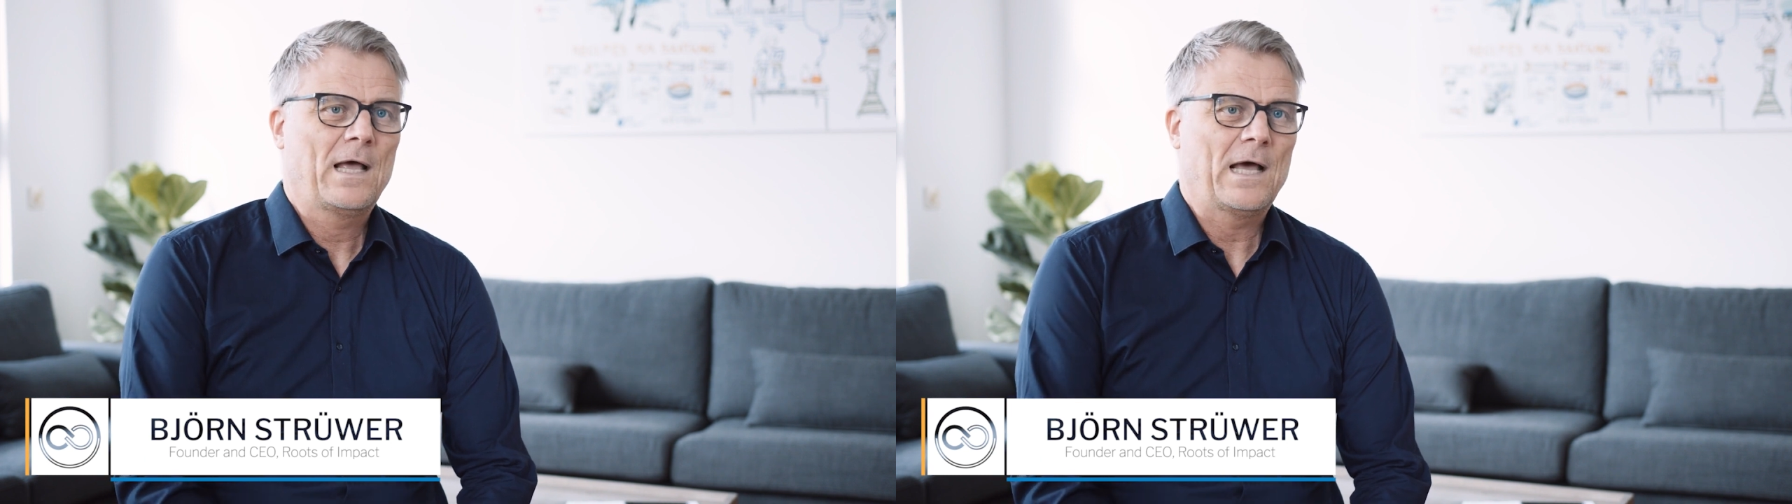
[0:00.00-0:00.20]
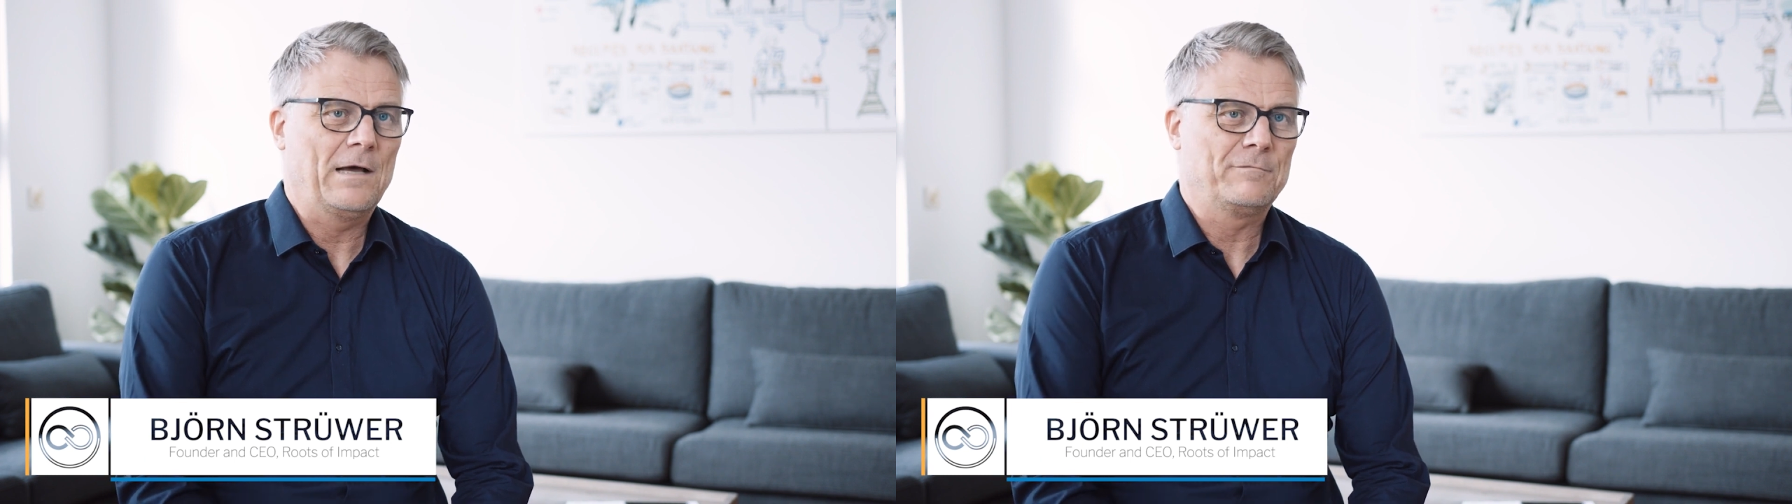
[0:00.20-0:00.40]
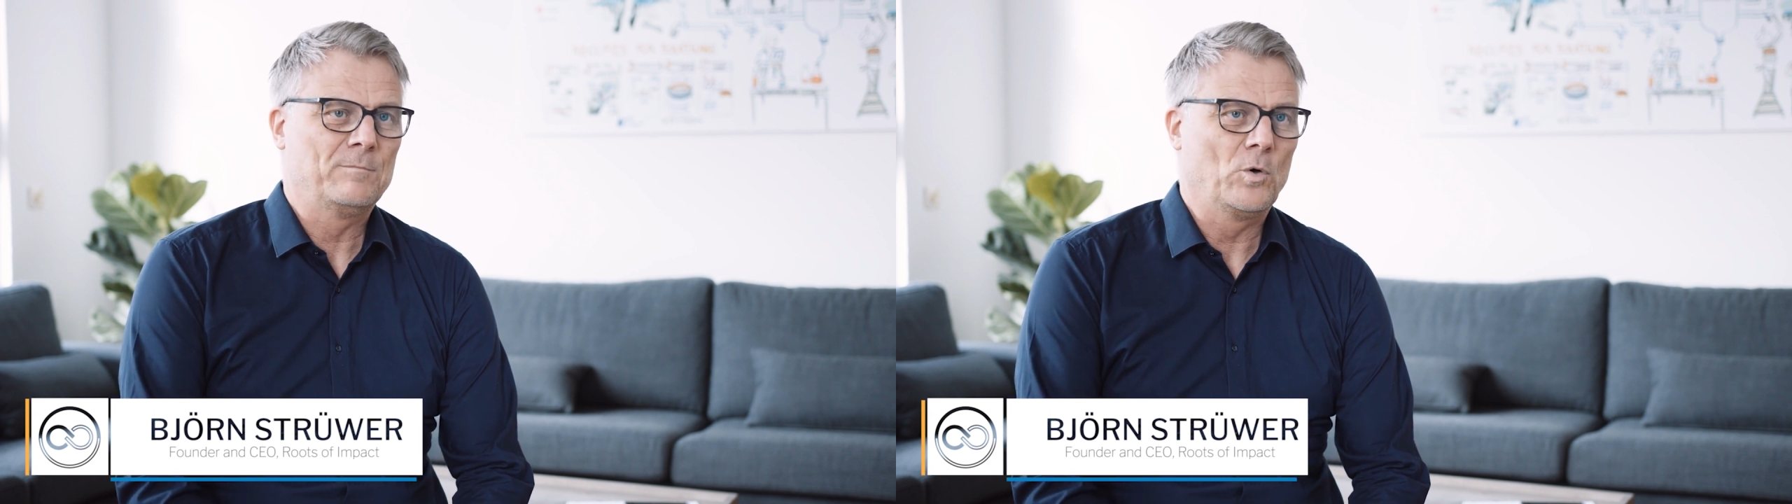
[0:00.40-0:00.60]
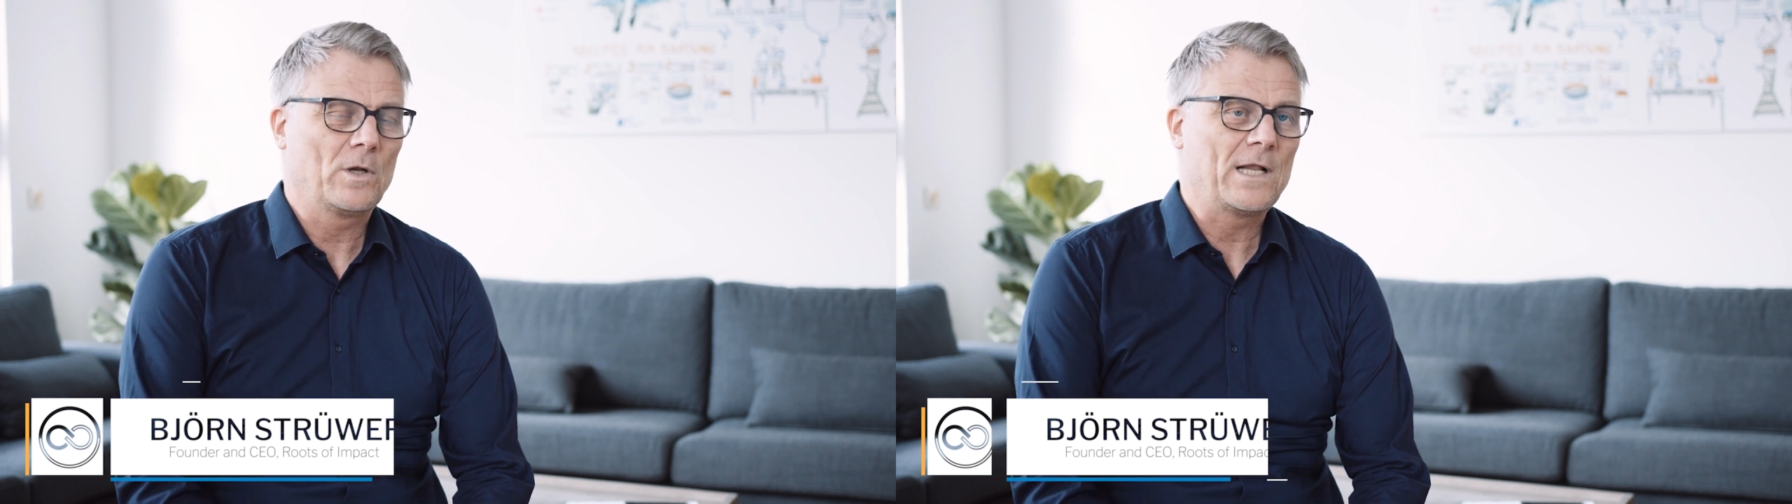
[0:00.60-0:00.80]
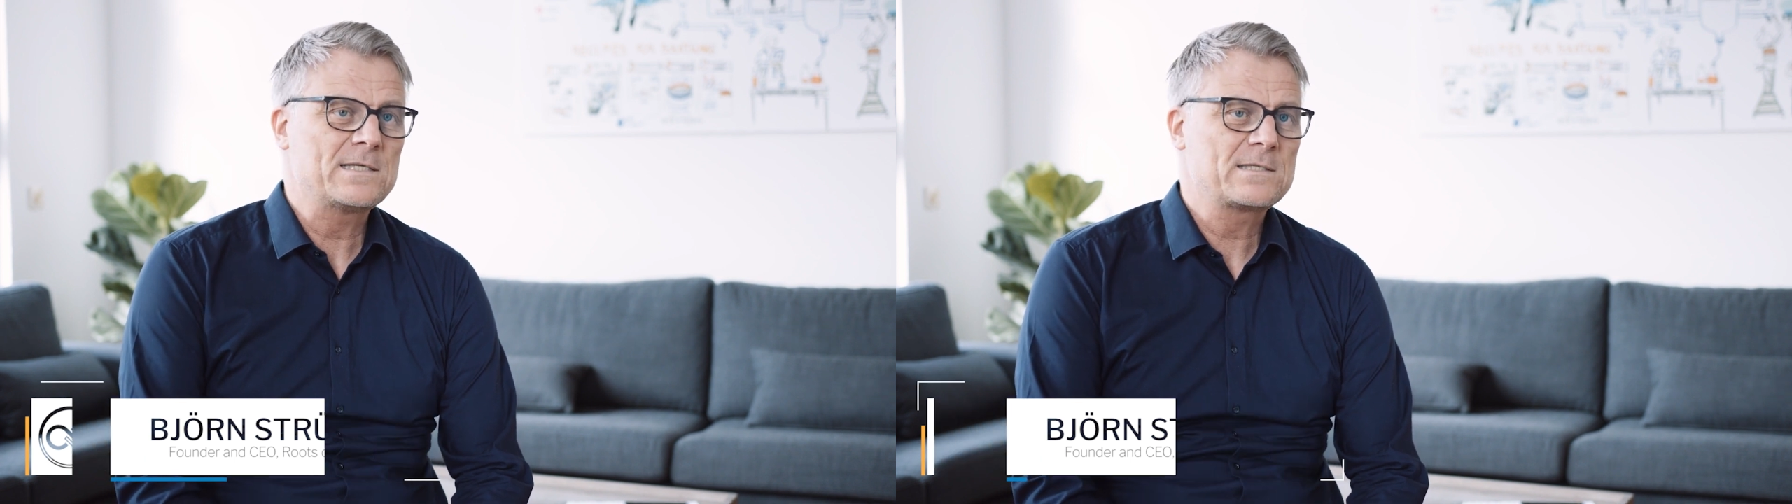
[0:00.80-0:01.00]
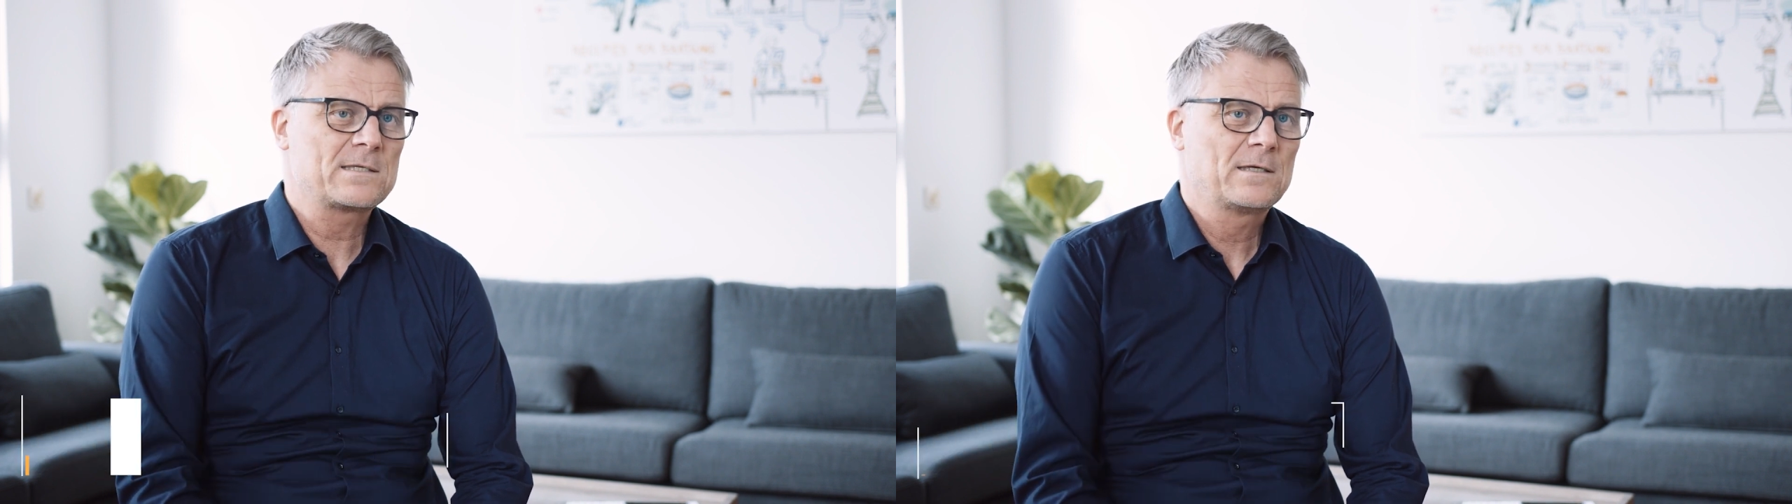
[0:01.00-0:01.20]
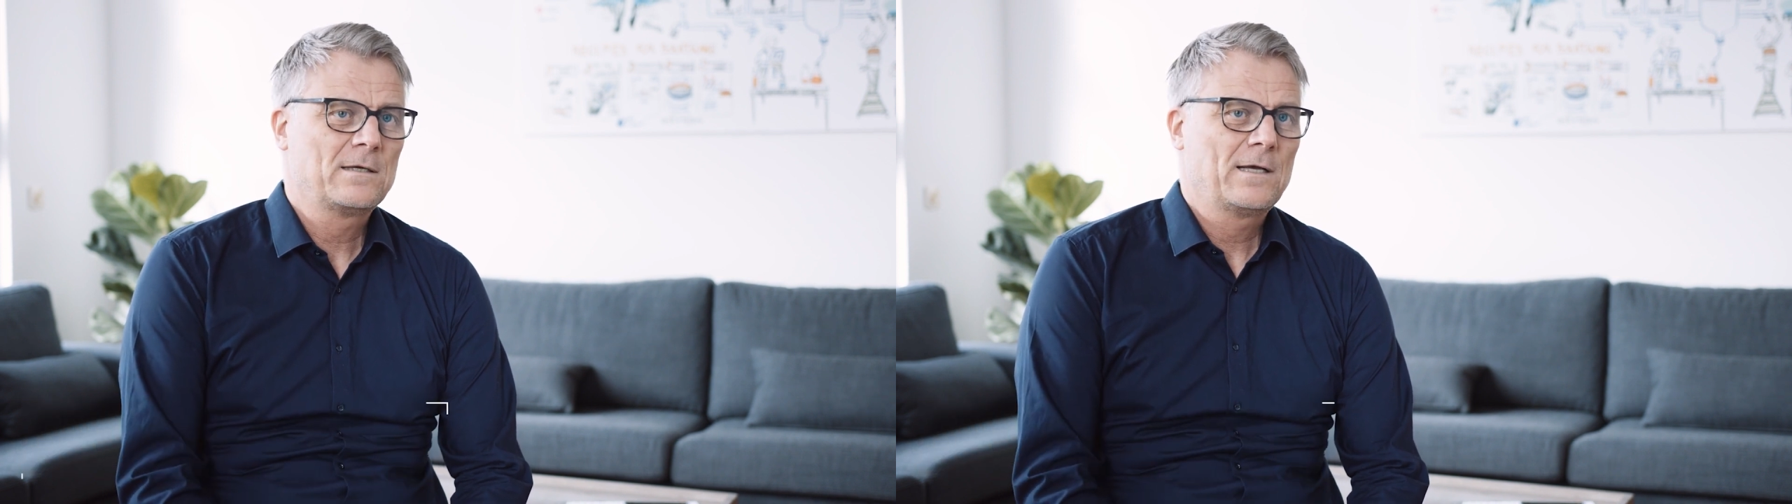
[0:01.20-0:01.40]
have, more or less.